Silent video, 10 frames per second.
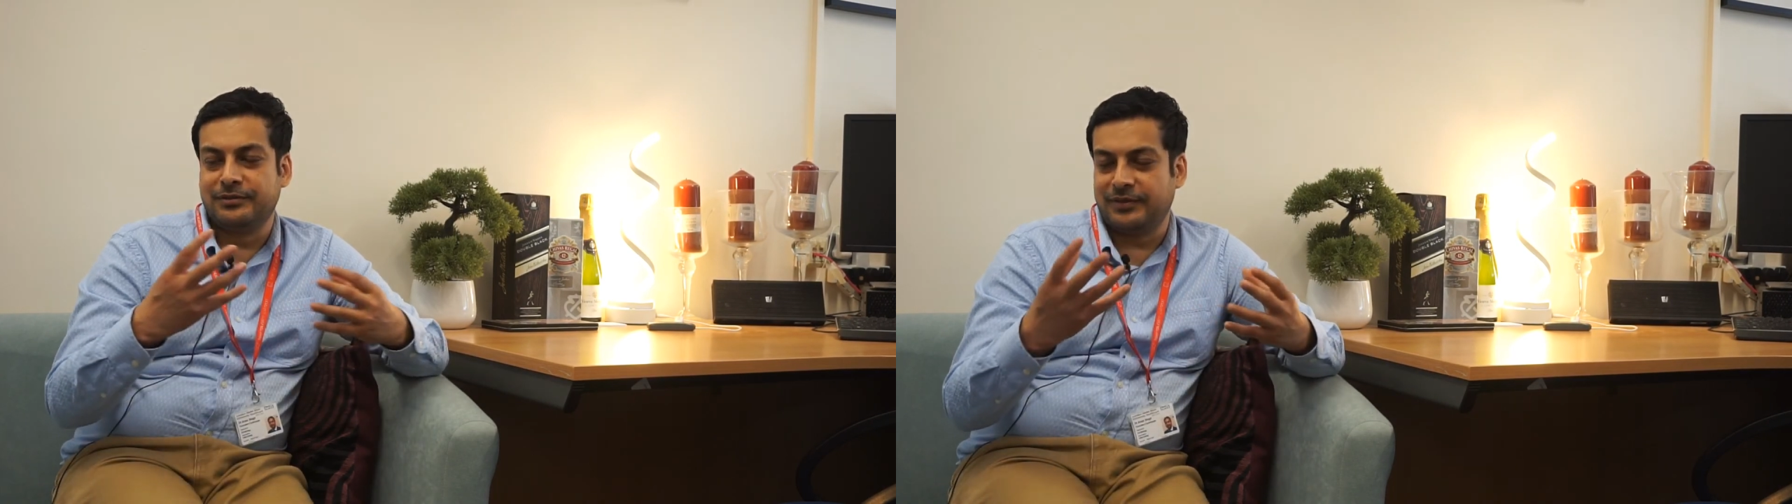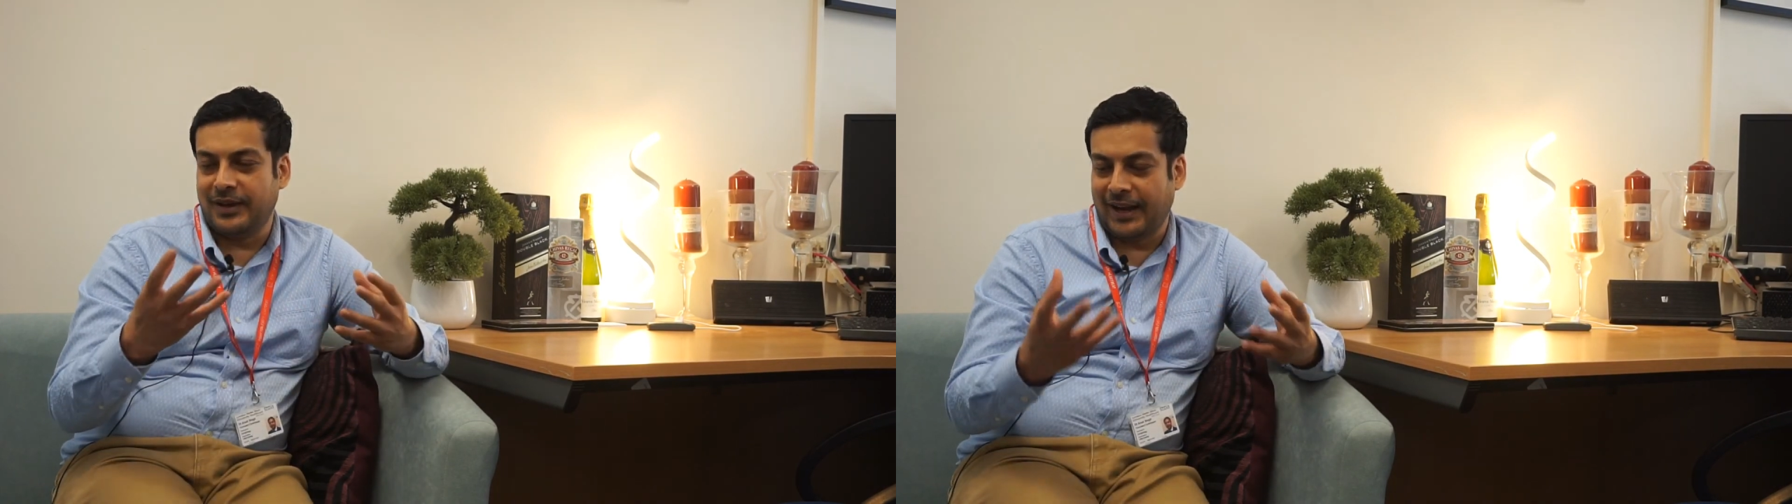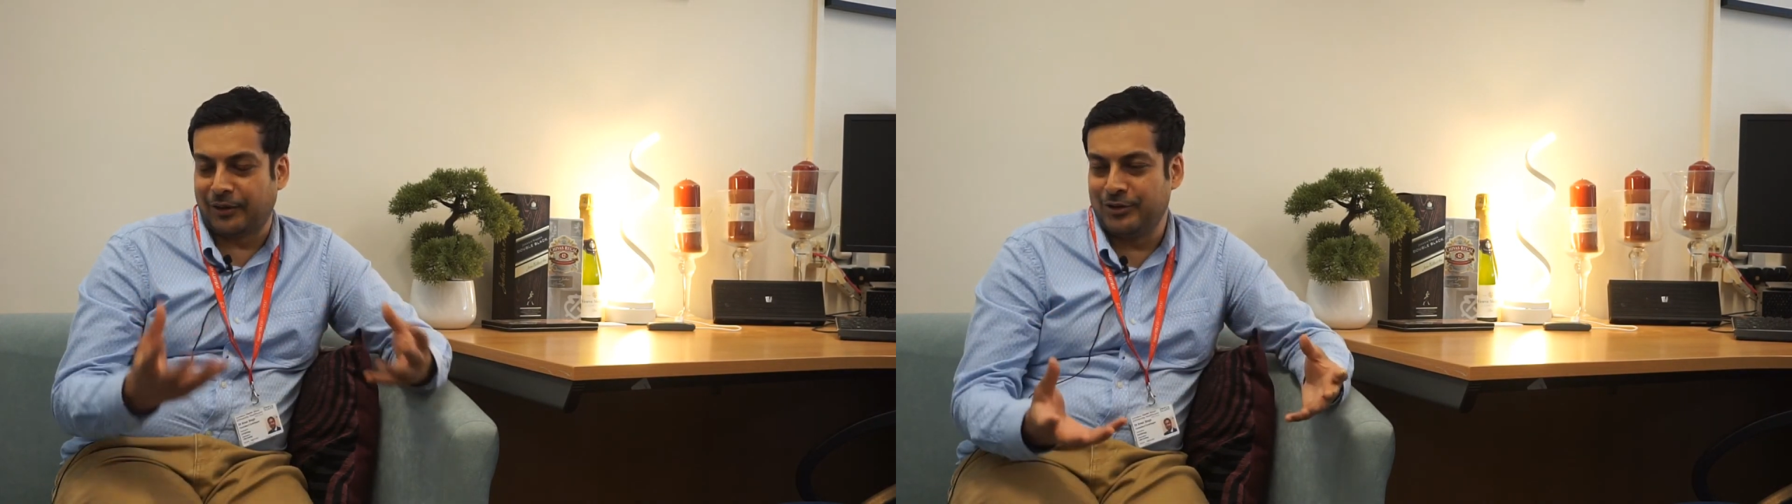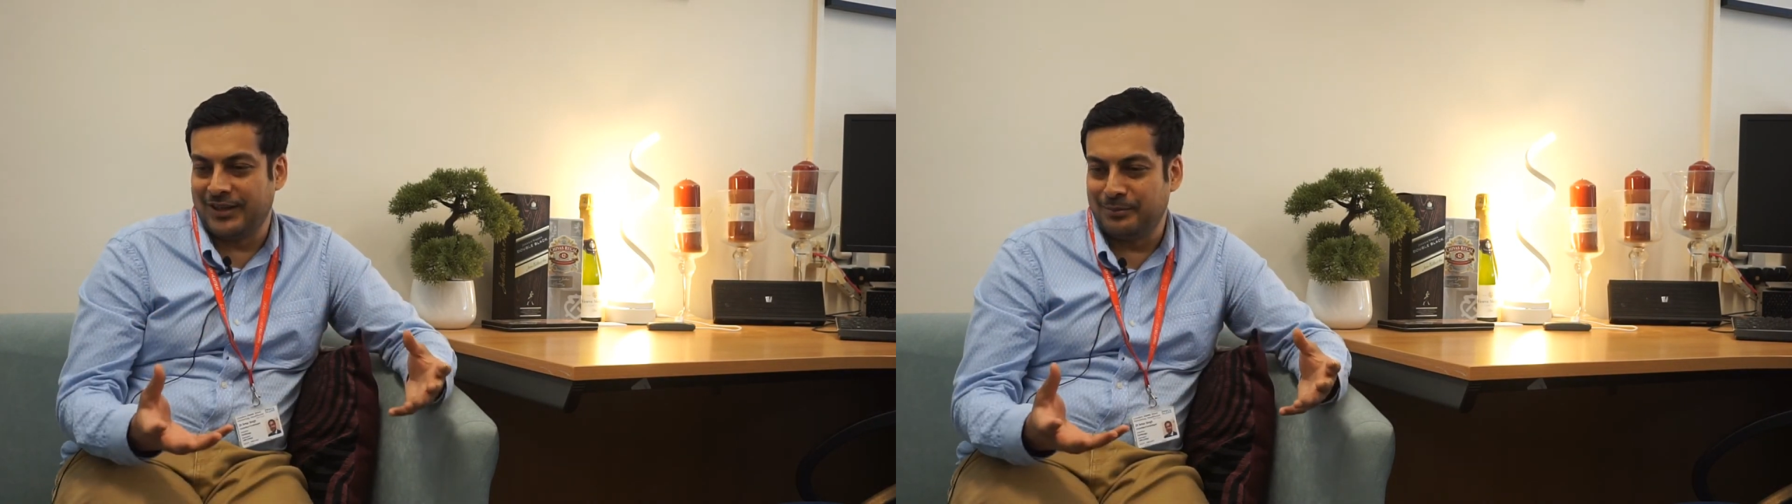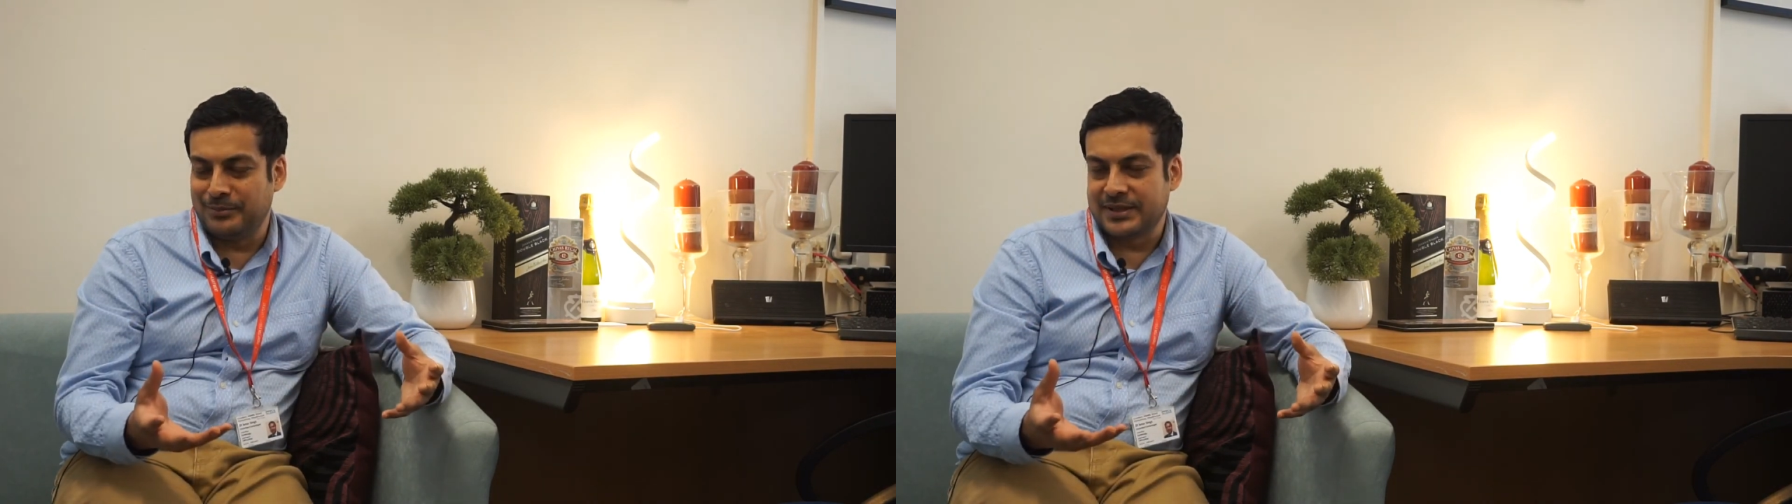of
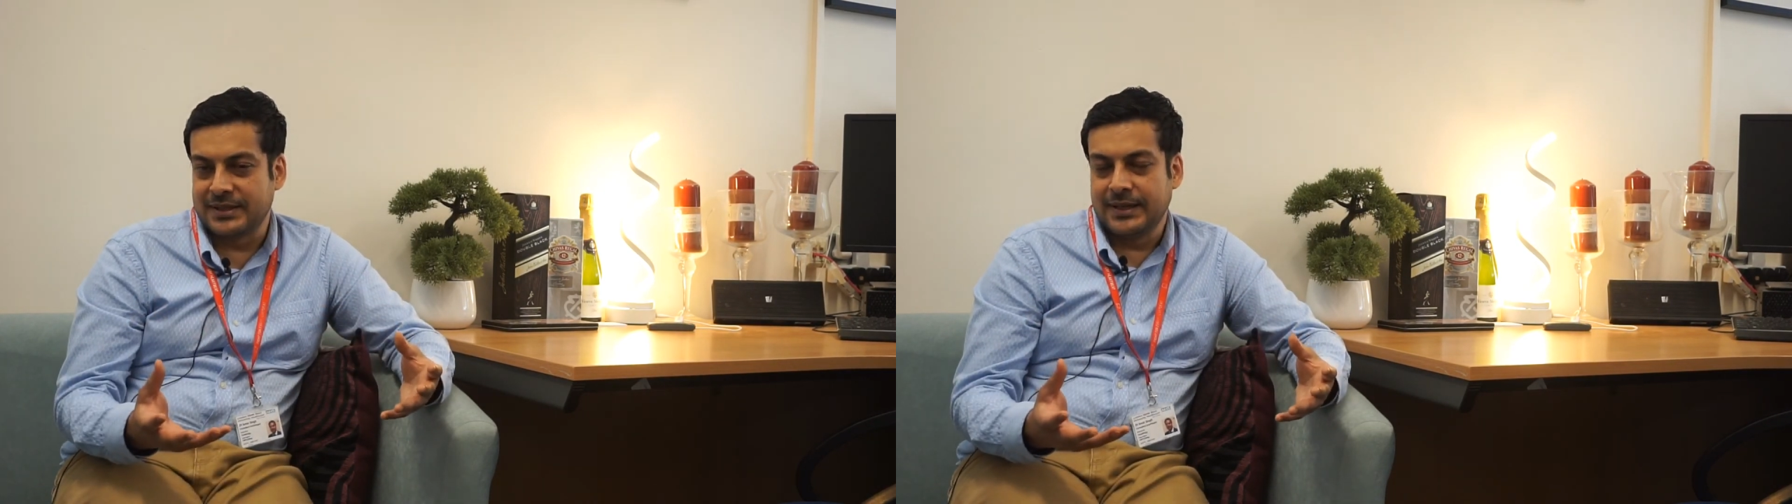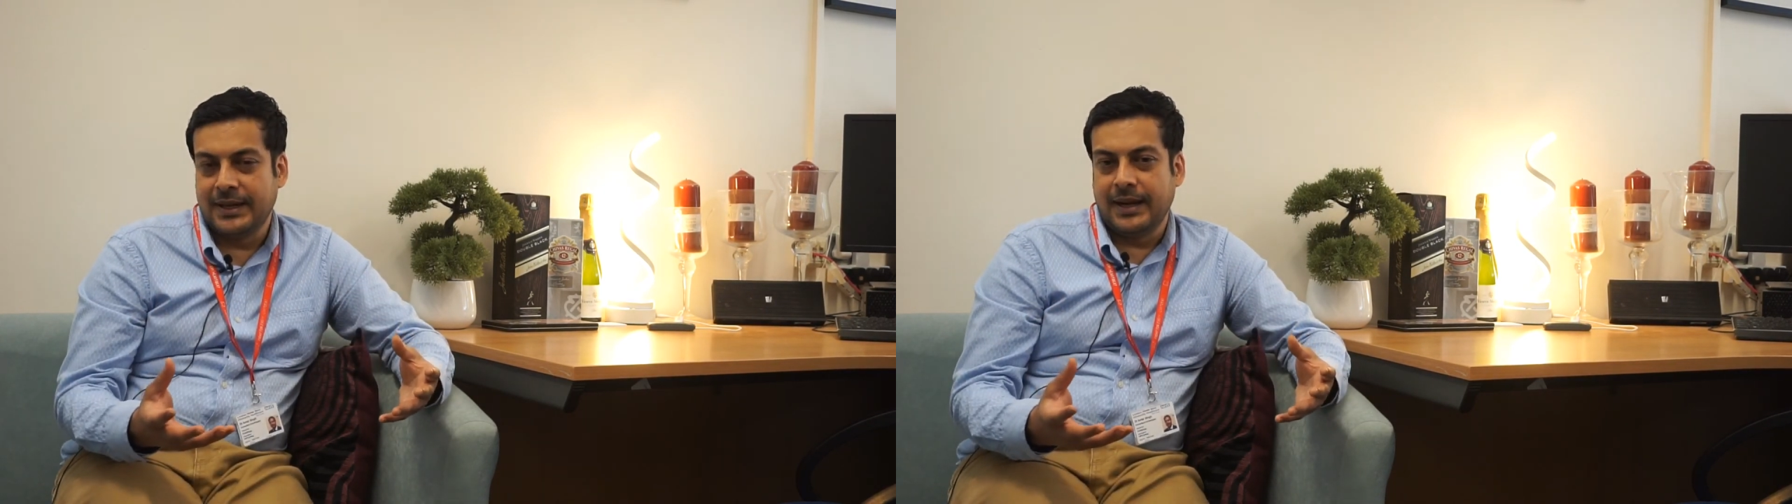acronyms.